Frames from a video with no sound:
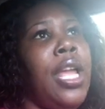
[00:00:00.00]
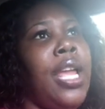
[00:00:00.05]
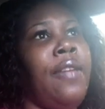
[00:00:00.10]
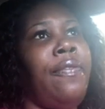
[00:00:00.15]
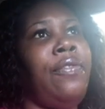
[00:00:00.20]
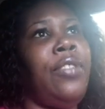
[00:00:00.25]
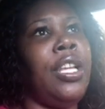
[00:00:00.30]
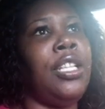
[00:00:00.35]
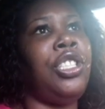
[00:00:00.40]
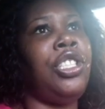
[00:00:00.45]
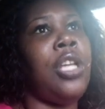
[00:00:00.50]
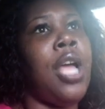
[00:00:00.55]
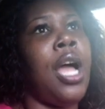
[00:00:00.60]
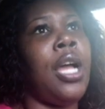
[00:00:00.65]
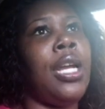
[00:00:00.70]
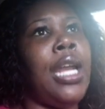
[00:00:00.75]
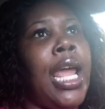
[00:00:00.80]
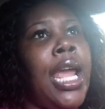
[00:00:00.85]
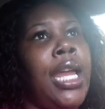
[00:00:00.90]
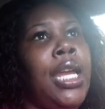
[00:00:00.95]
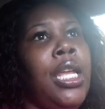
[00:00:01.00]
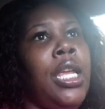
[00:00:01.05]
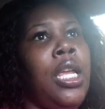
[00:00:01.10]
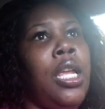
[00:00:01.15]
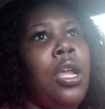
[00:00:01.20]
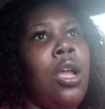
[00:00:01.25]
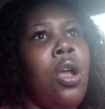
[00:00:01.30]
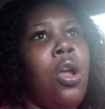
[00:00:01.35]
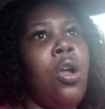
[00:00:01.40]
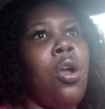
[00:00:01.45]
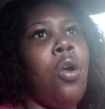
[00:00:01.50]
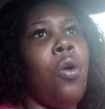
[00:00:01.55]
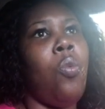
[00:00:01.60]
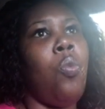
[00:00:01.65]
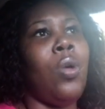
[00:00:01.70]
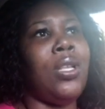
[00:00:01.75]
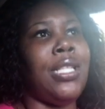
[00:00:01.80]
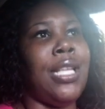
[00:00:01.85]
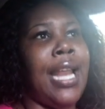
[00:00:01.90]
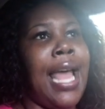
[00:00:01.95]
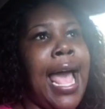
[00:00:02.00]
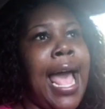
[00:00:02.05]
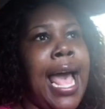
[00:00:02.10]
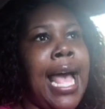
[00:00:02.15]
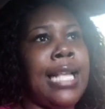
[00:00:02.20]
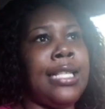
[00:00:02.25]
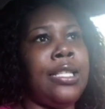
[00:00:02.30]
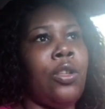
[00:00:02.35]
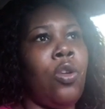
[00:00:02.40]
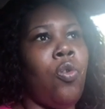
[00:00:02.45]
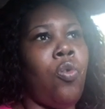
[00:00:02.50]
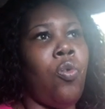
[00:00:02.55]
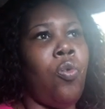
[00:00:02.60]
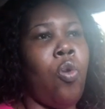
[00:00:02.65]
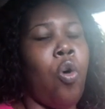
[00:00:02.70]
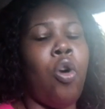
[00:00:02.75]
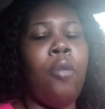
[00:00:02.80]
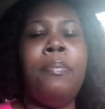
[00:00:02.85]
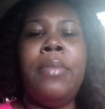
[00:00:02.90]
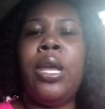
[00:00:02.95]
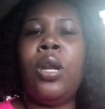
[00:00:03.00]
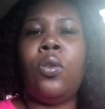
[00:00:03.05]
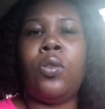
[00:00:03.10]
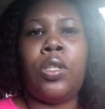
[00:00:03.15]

if this young lady was in high school or middle